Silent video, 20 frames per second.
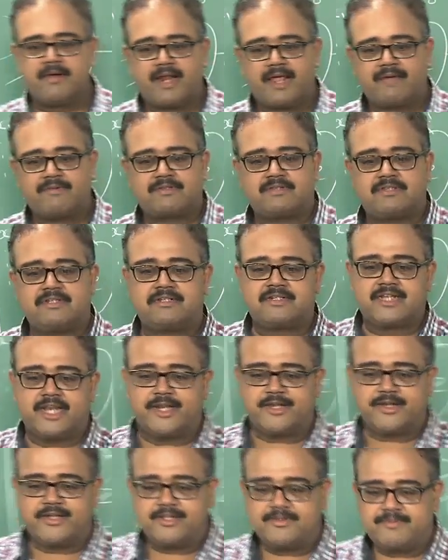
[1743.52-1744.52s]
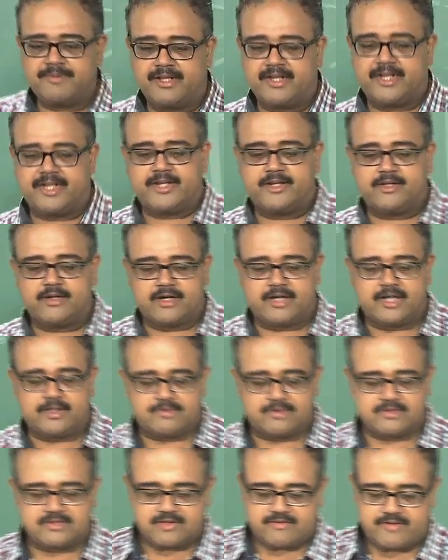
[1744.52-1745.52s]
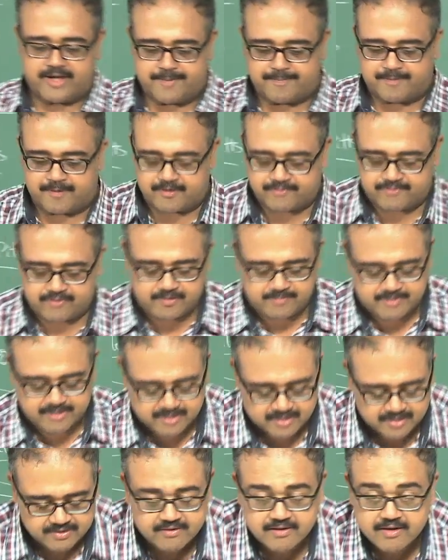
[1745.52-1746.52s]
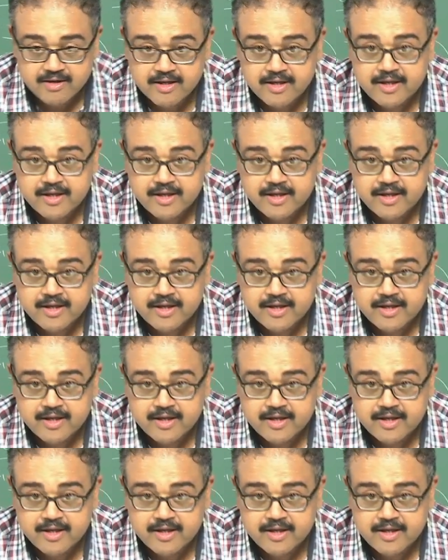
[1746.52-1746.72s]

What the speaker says: I was telling you in the beginning, neural networks are very powerful because